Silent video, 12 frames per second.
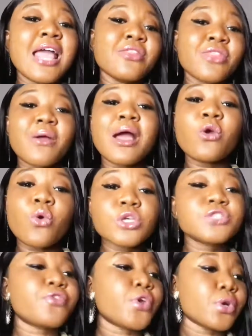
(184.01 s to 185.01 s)
There are
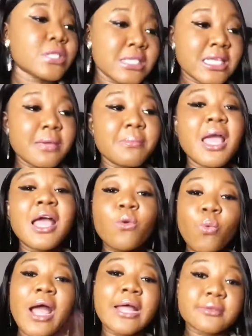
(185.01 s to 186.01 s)
goals for your team.
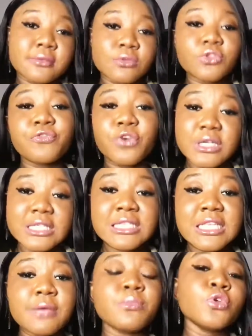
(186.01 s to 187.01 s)
1, for the
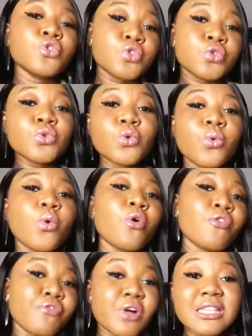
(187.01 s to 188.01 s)
team. 2,
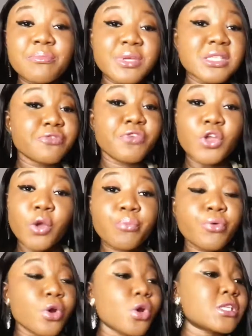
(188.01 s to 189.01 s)
for your
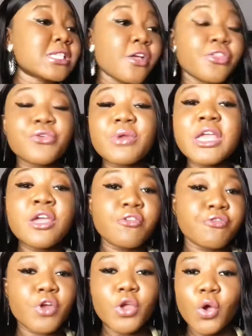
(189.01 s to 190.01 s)
product. 3,
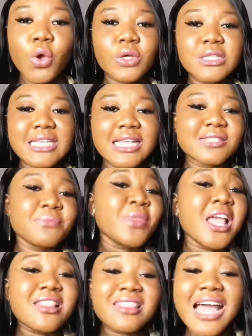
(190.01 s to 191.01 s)
for your content.
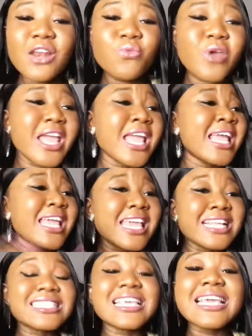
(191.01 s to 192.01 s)
That way
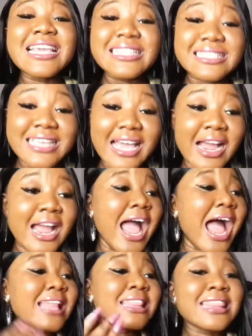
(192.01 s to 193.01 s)
it's easier,
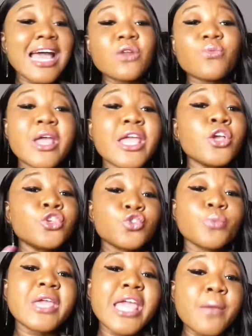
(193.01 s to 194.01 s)
and that way you'll
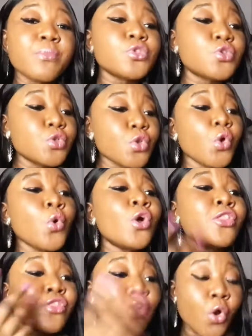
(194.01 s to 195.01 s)
be able to know
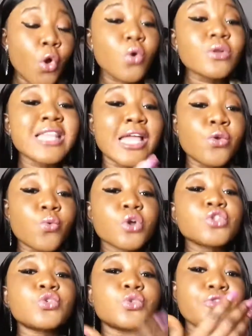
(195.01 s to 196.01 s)
the goal that you want
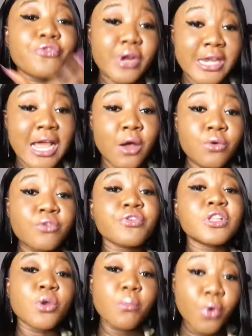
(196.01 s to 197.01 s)
to do for now, for
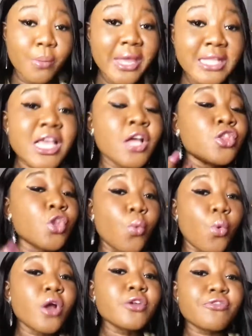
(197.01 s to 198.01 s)
the moment, the
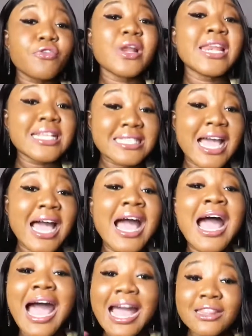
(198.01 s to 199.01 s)
one for later,
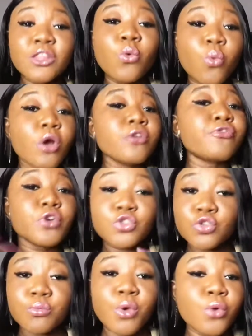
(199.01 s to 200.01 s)
and the one for
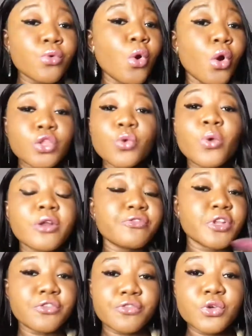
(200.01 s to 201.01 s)
tomorrow, or the one for
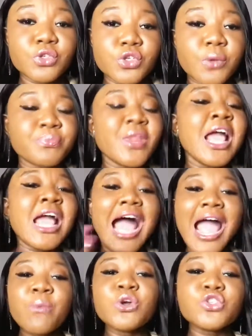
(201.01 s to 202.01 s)
the future.
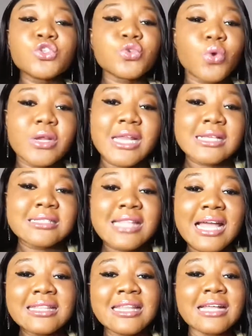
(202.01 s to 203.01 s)
I want you to
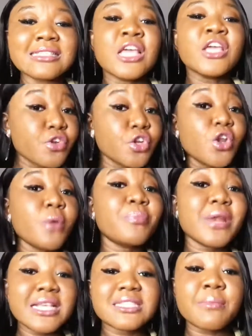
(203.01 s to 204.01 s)
understand that if you do not
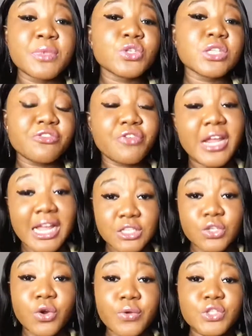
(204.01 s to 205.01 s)
place them into different
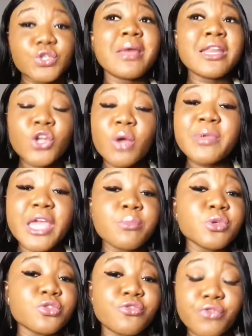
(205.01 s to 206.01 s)
categories, you might not be
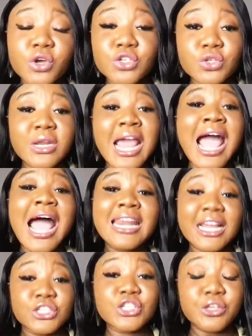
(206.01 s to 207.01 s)
able to function and
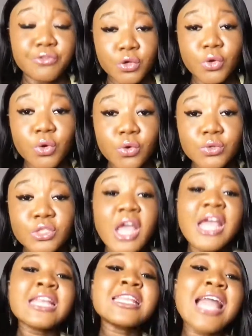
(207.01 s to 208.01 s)
achieve your goals.
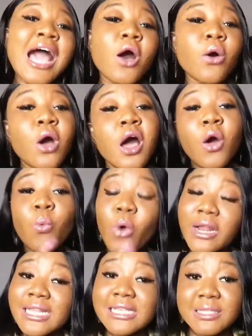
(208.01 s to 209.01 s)
Now,
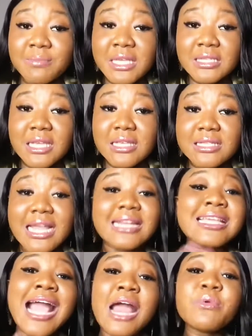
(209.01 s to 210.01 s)
what this means is
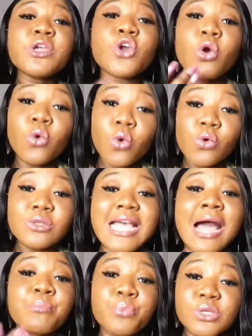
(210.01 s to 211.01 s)
that carry your goals
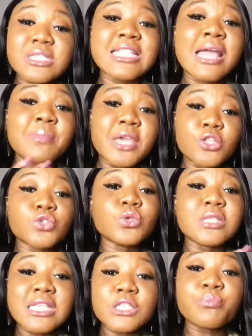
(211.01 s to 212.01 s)
and put them into
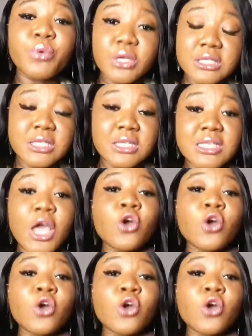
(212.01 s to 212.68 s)
these boxes.